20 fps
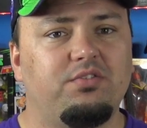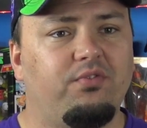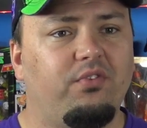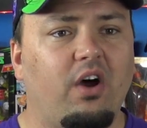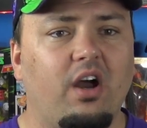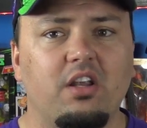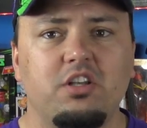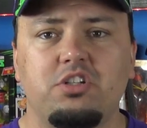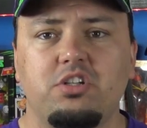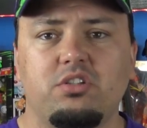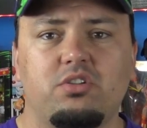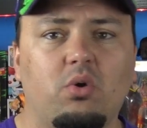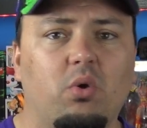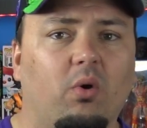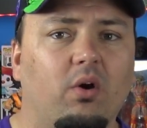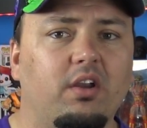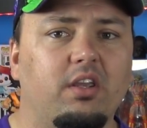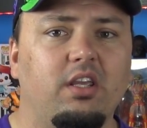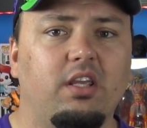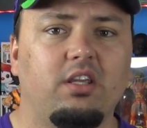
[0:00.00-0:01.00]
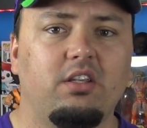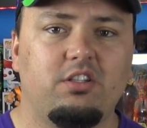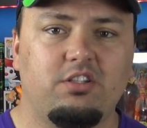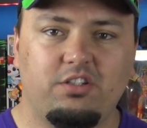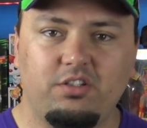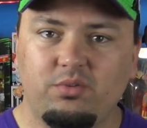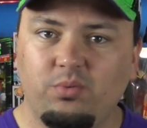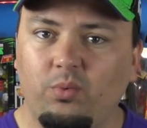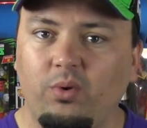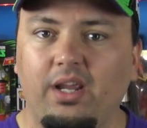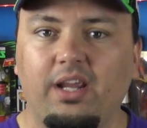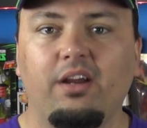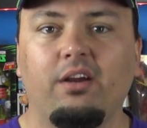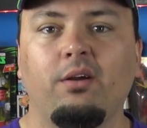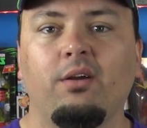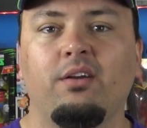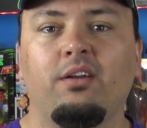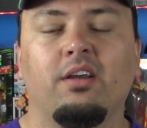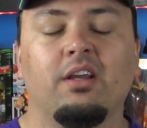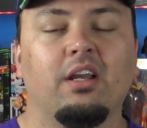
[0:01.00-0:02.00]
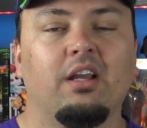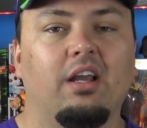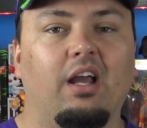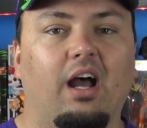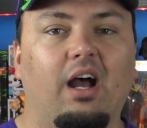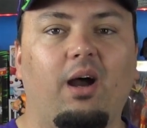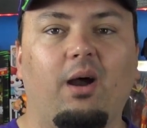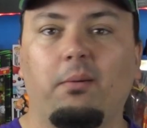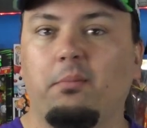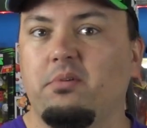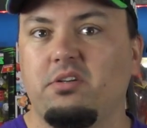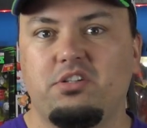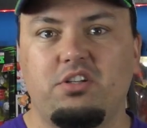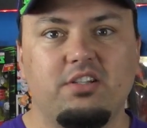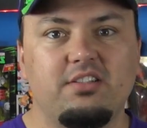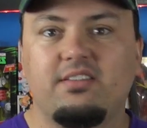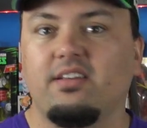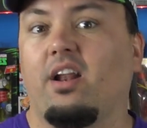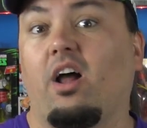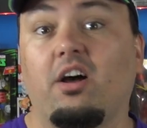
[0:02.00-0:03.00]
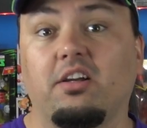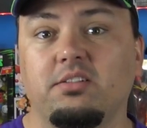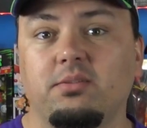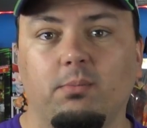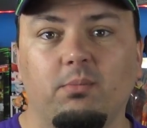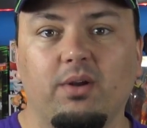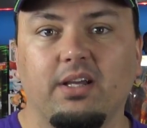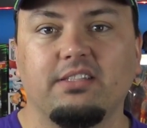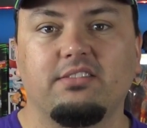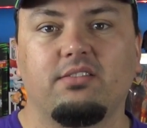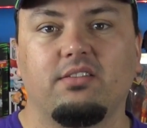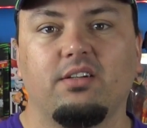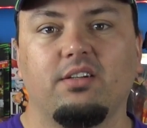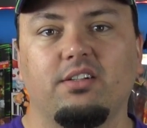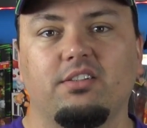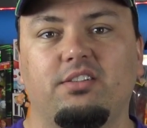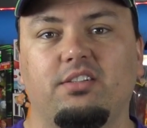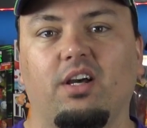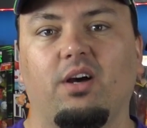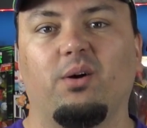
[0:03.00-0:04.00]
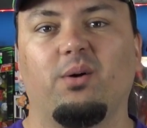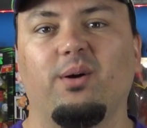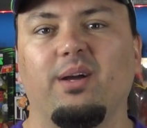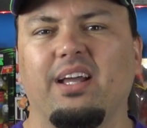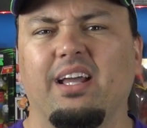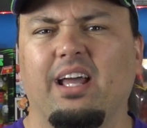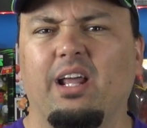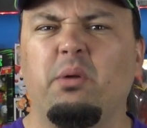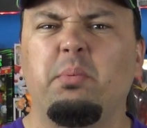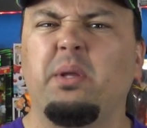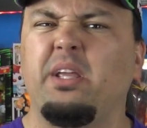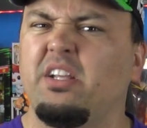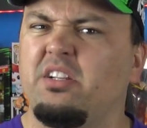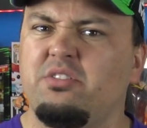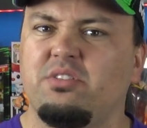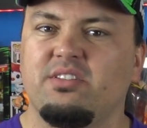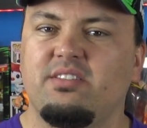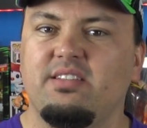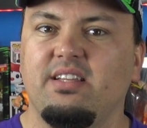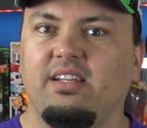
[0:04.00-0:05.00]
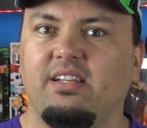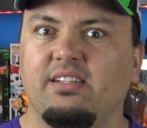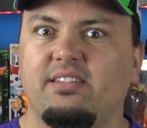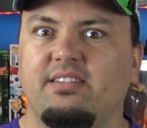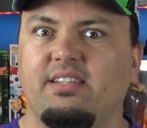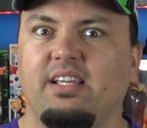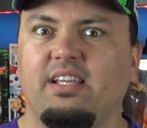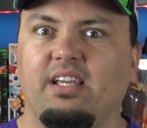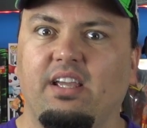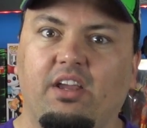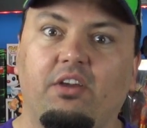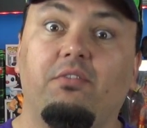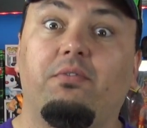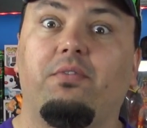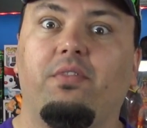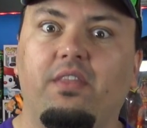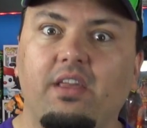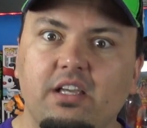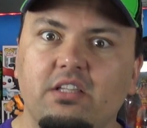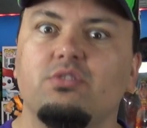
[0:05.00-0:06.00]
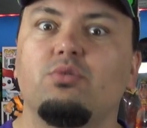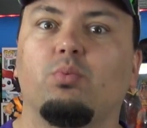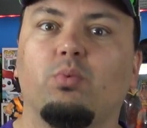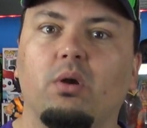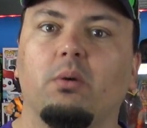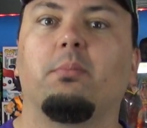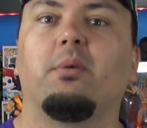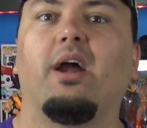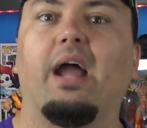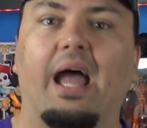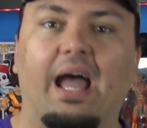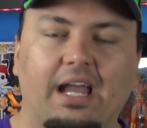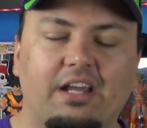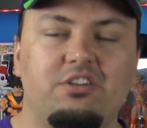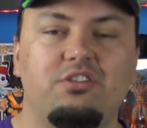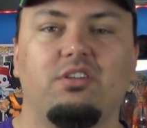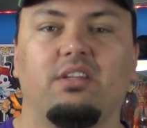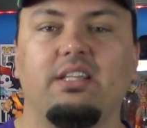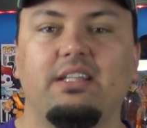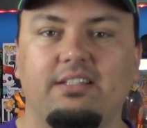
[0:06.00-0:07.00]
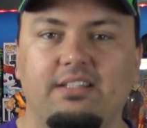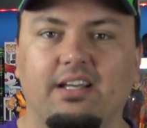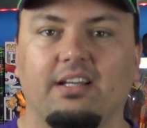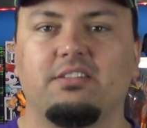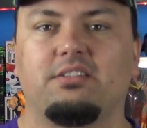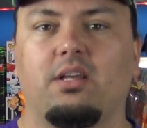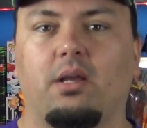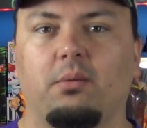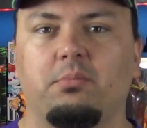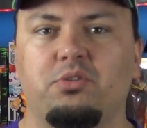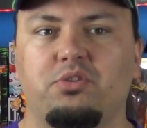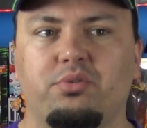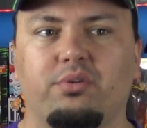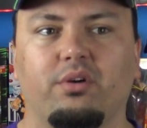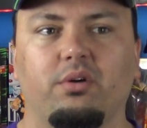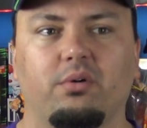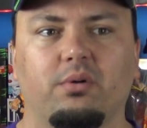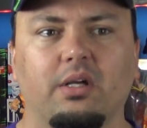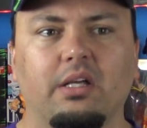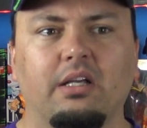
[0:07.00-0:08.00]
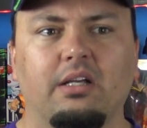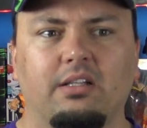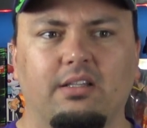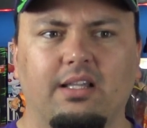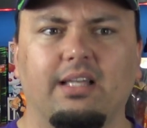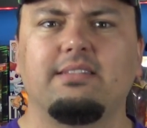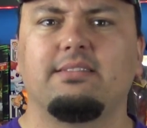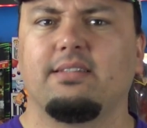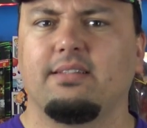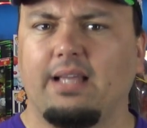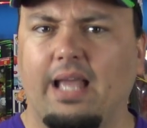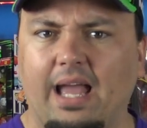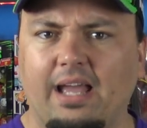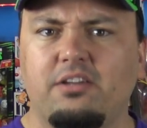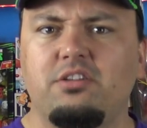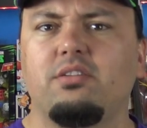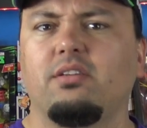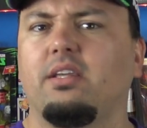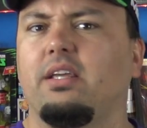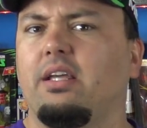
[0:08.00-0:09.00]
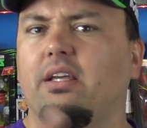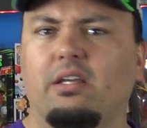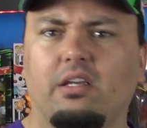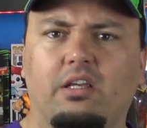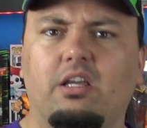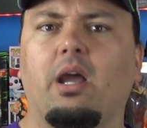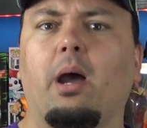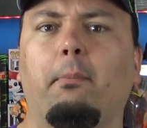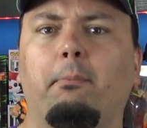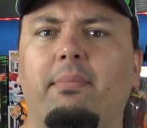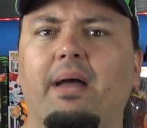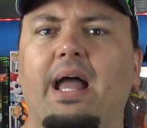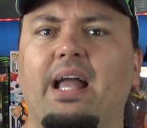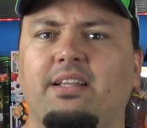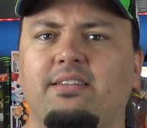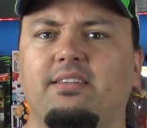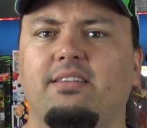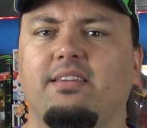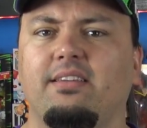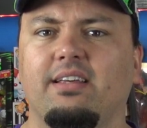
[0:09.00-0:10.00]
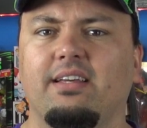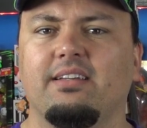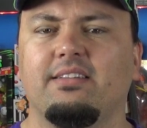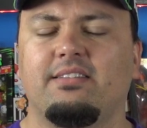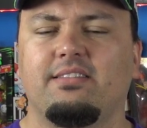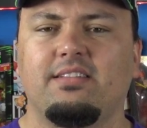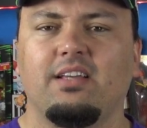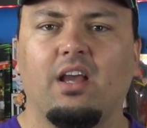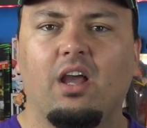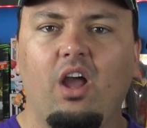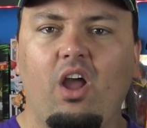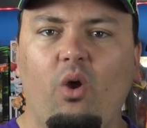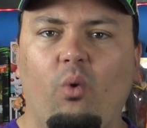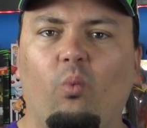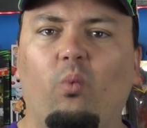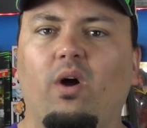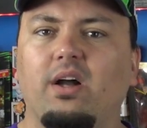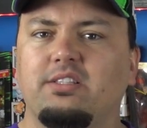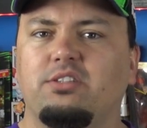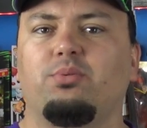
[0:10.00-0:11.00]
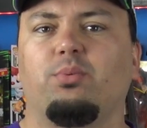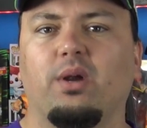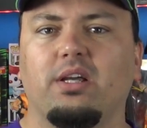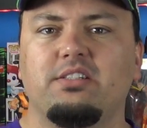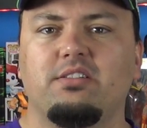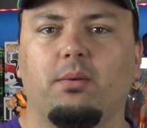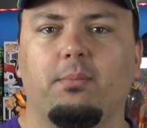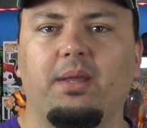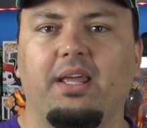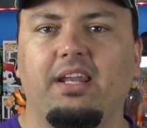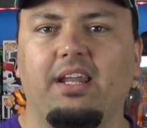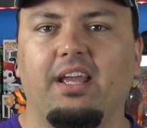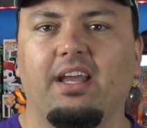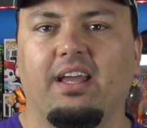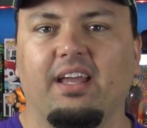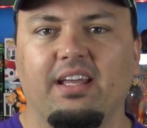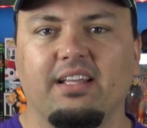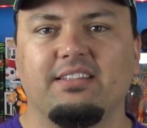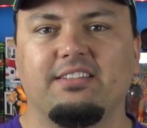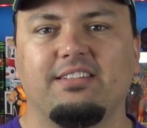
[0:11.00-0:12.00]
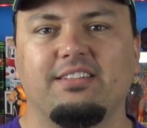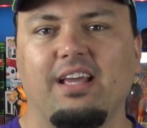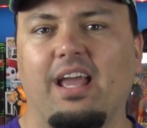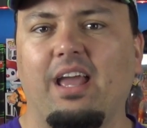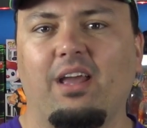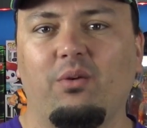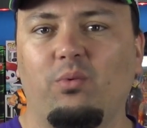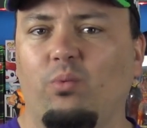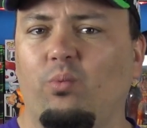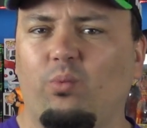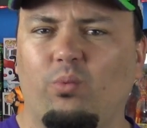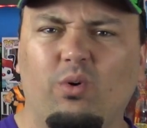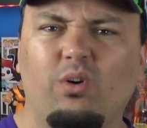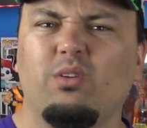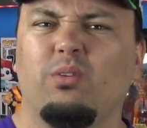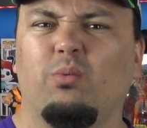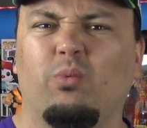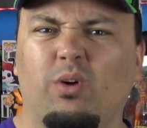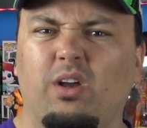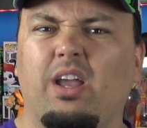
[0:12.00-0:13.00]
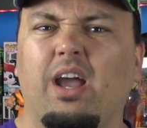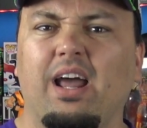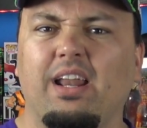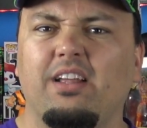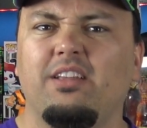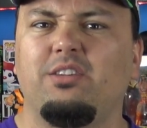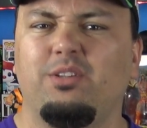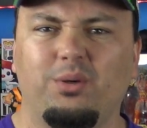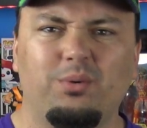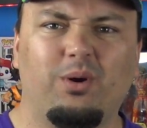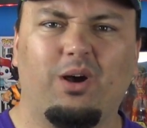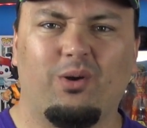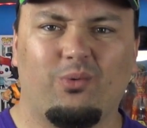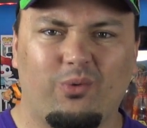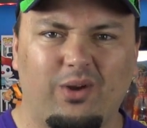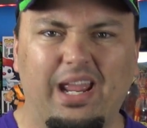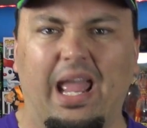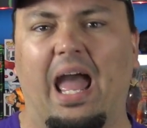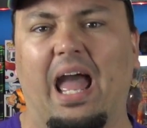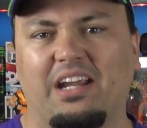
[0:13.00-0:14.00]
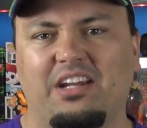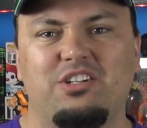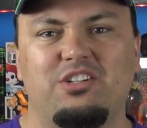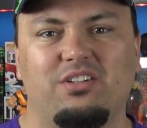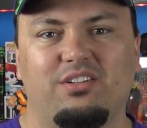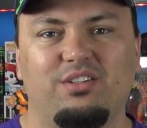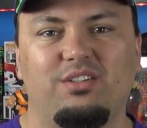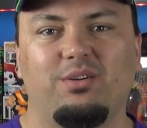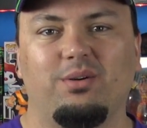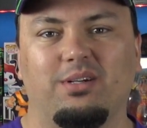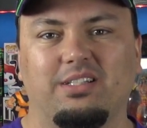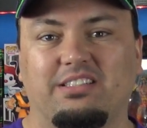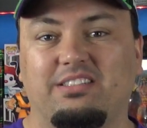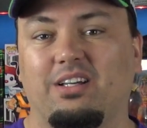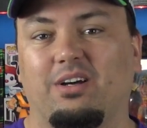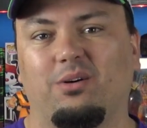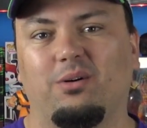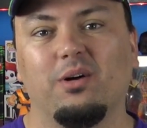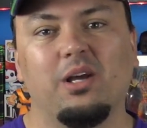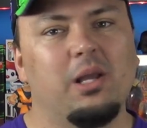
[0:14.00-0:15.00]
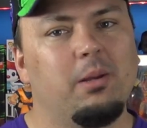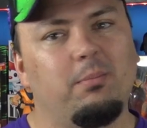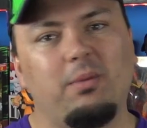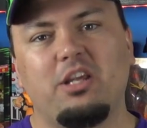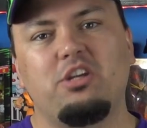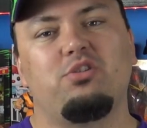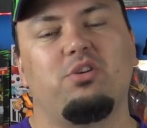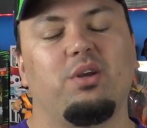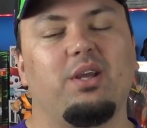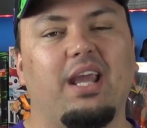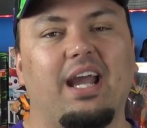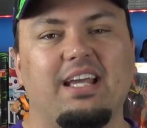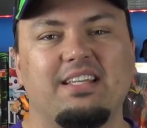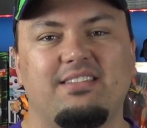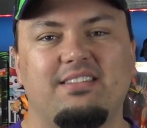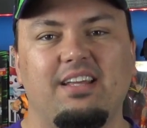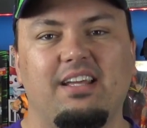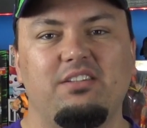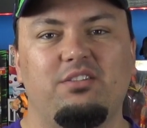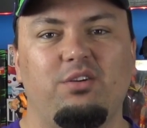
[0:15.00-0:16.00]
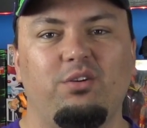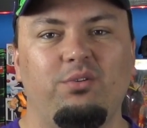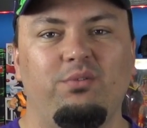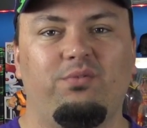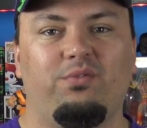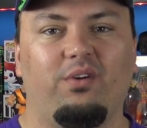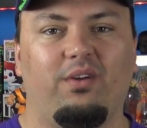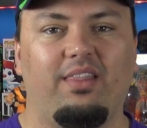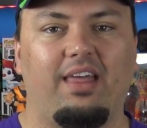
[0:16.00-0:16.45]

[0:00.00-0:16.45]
fun, she's quirky, she's weird, um, she's an awesome wrestler, so it'll be interesting to see if this rumor actually does come true. Let's actually come back to this once WrestleMania hits, and we'll, we'll kind of do a reaction to it, so make sure you guys stay tuned for